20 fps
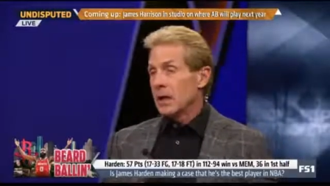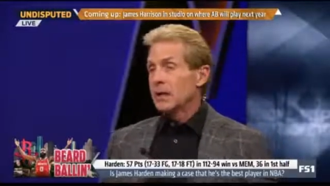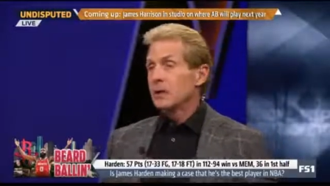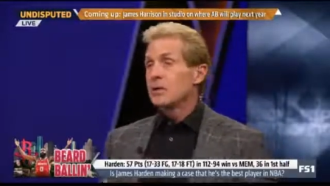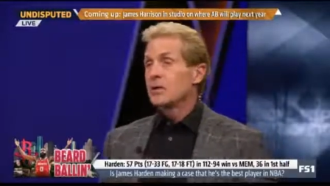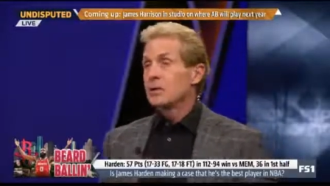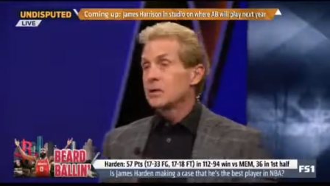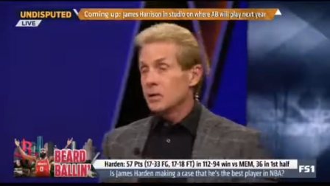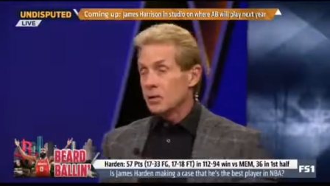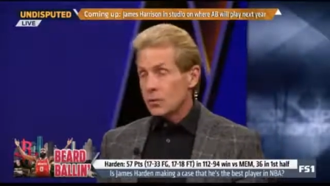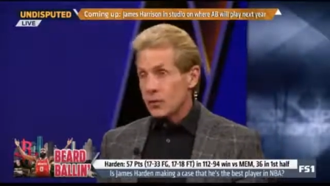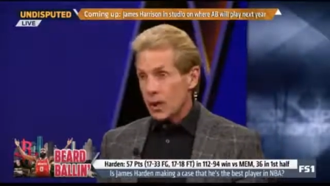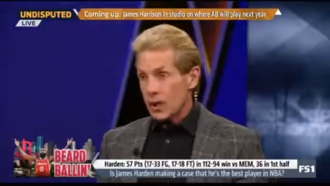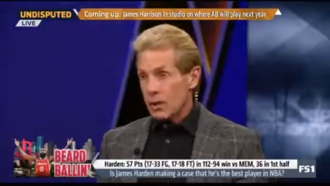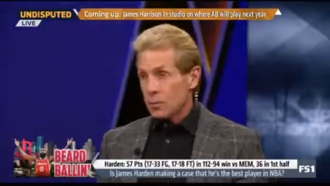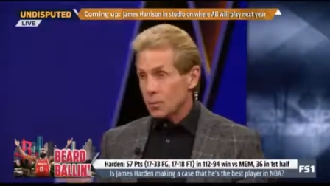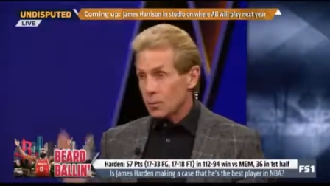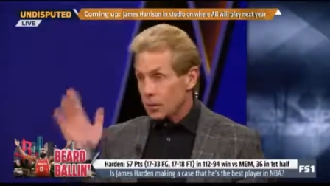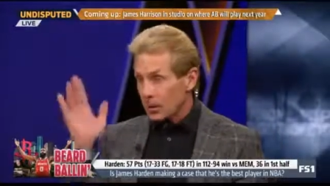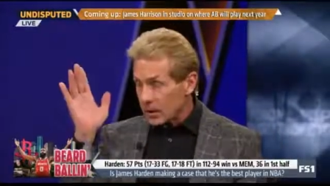you got
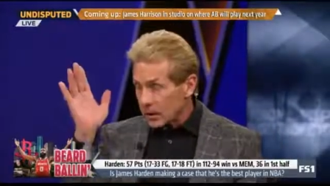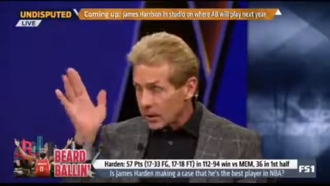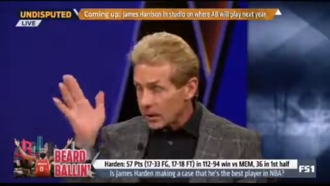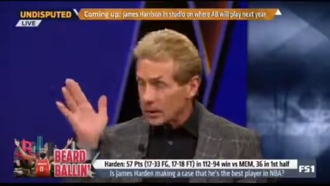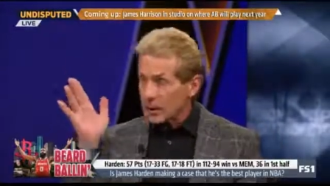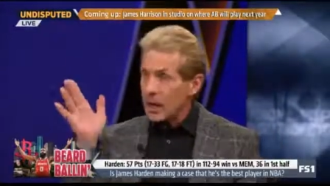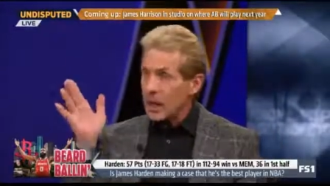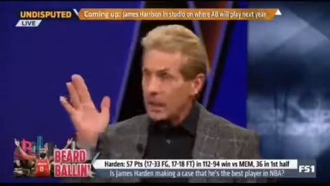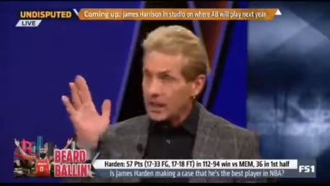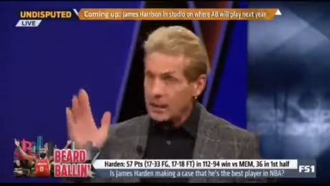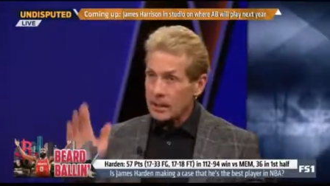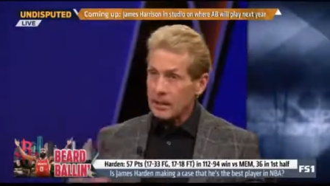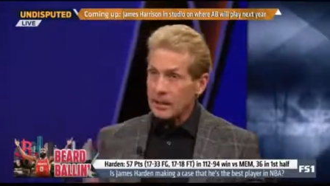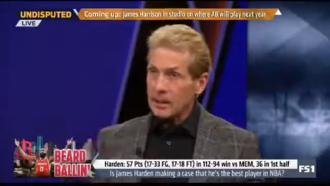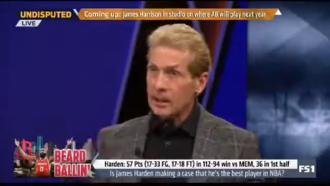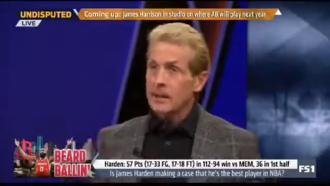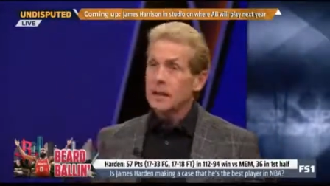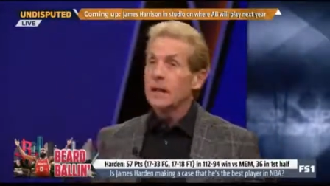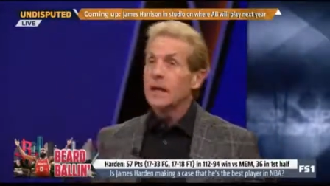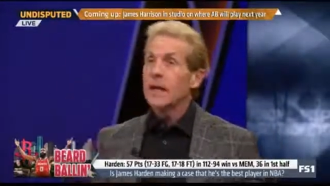to really lock
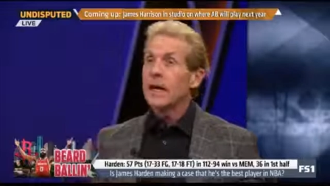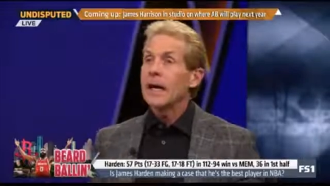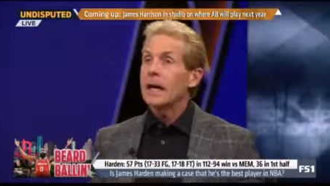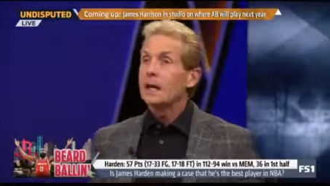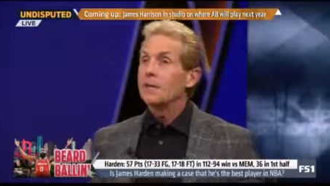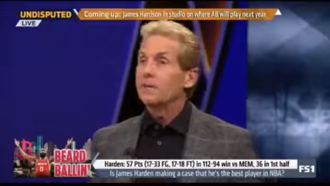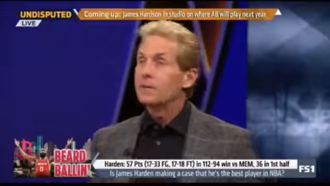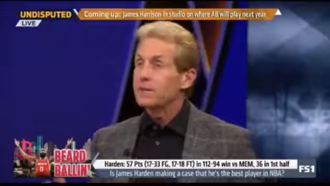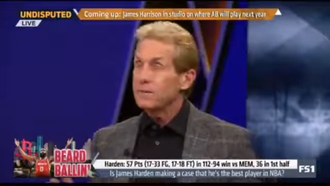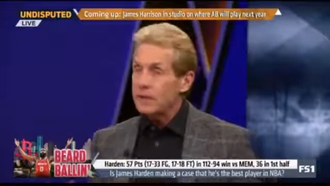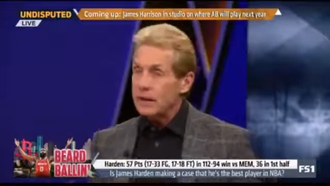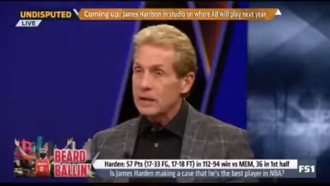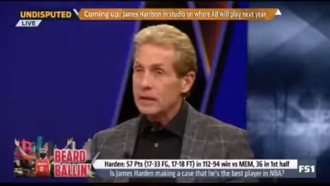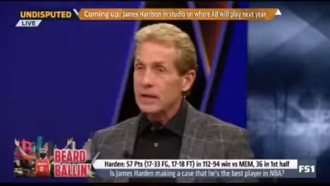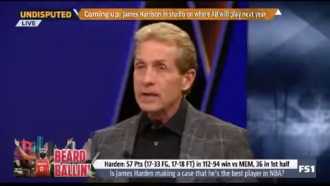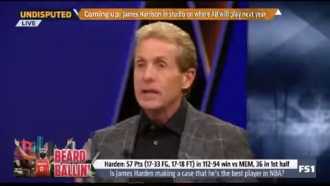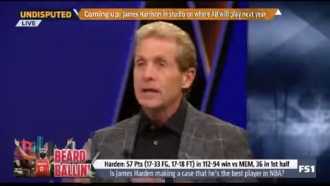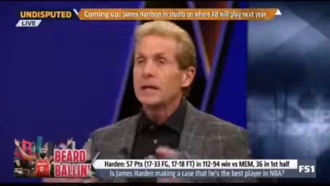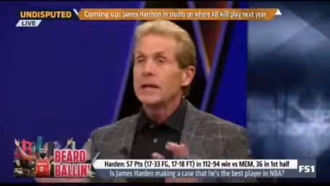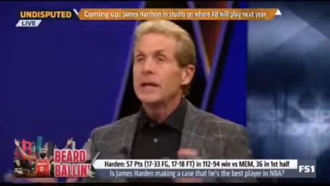in and
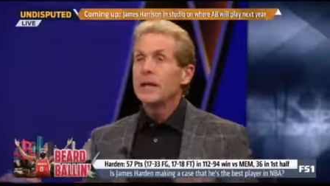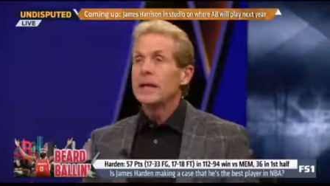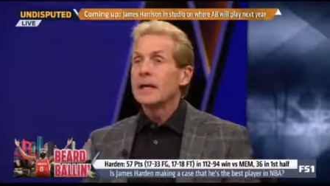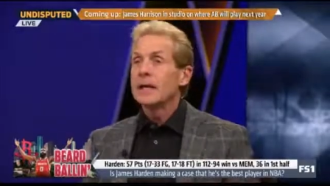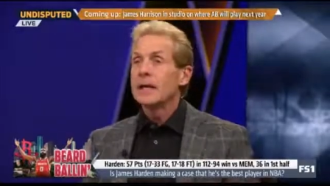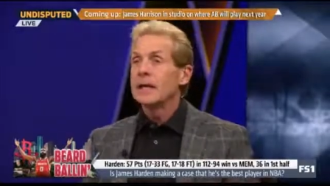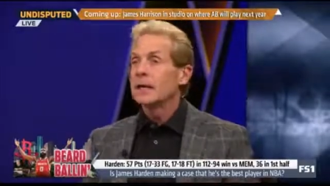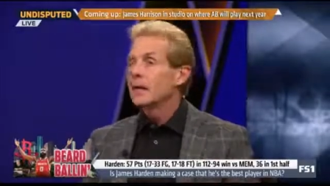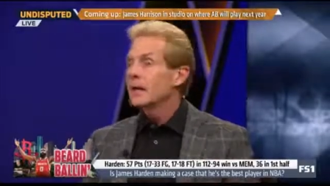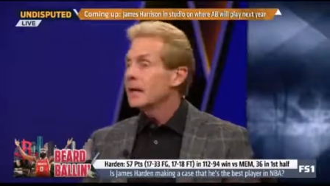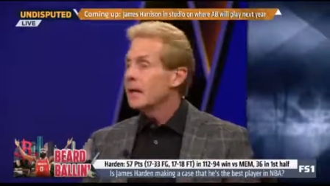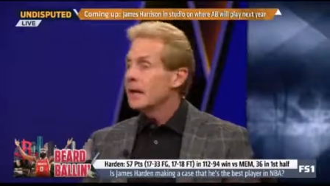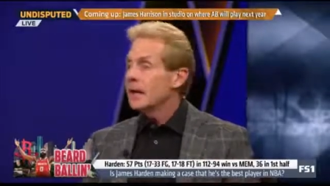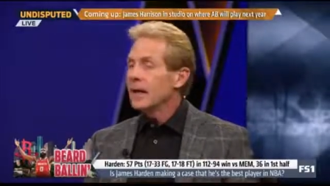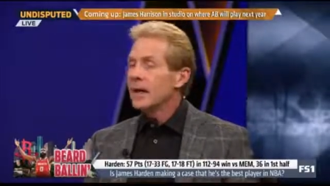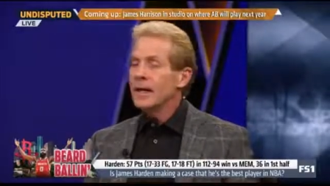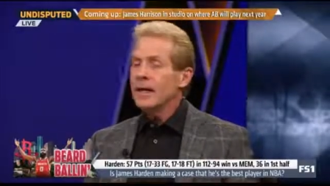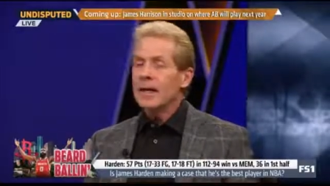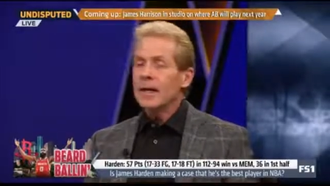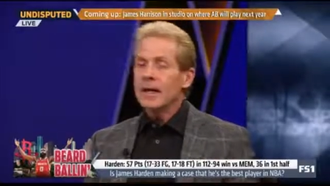feel it and
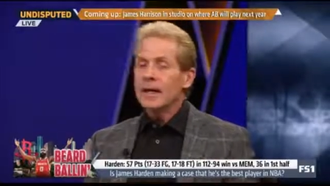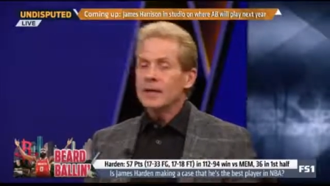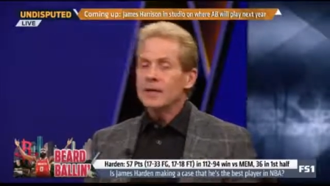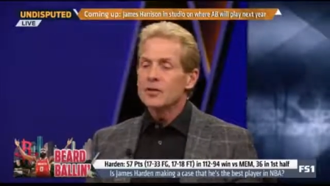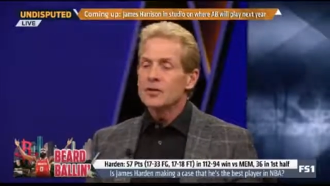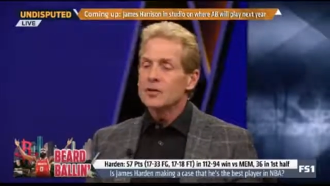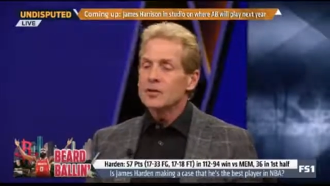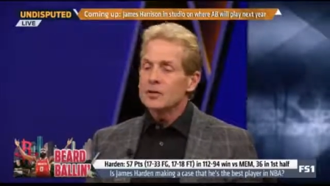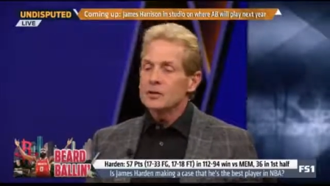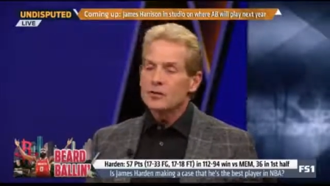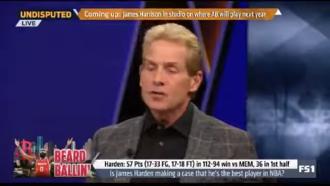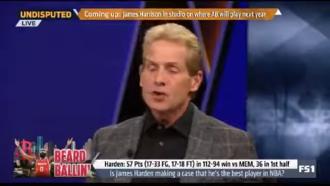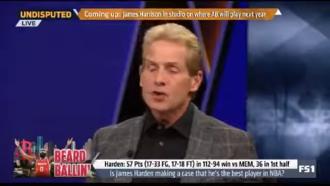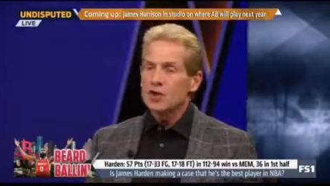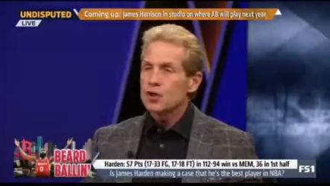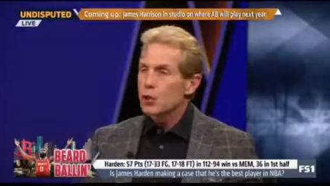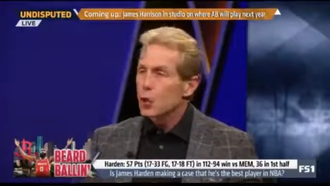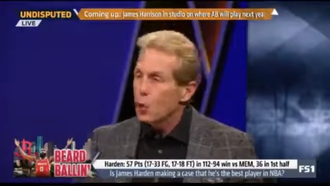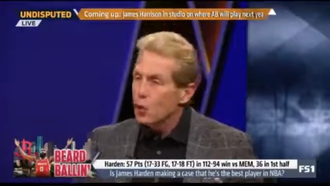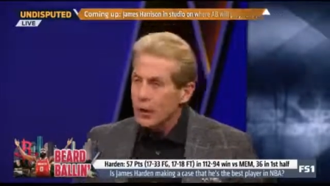
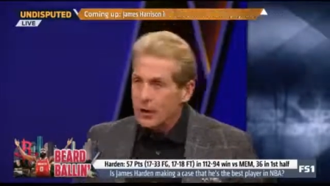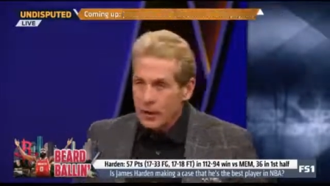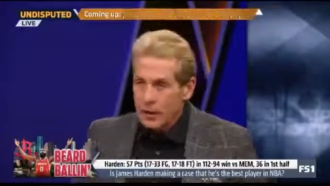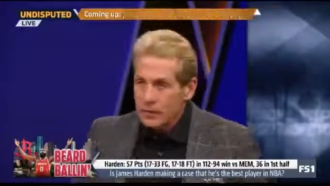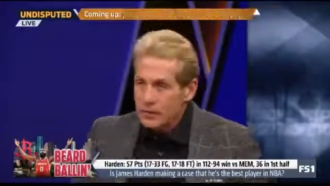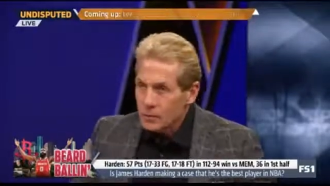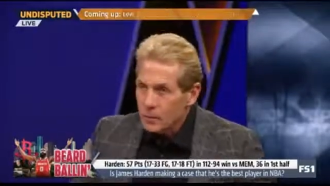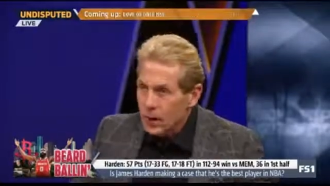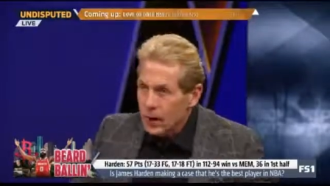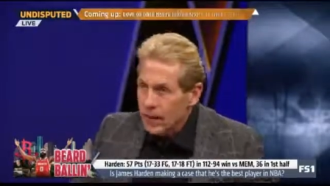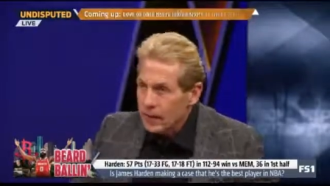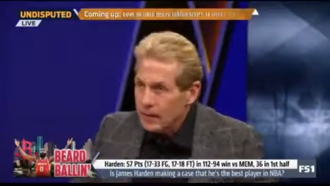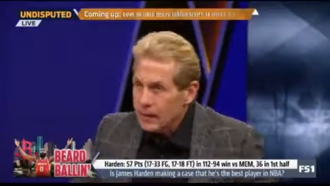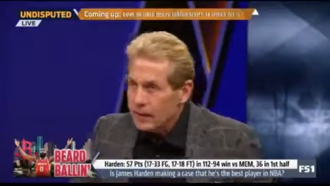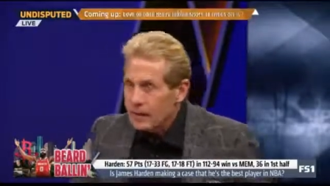stroke it, right?